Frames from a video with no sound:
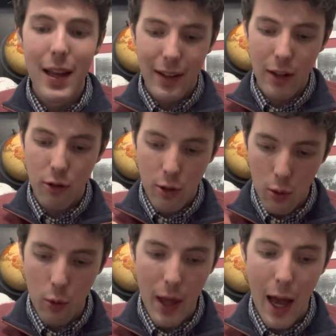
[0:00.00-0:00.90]
since
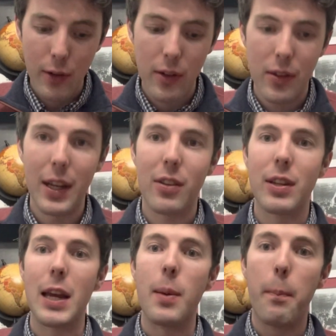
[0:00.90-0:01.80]

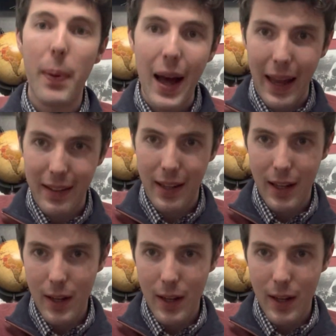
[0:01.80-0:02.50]
2016, but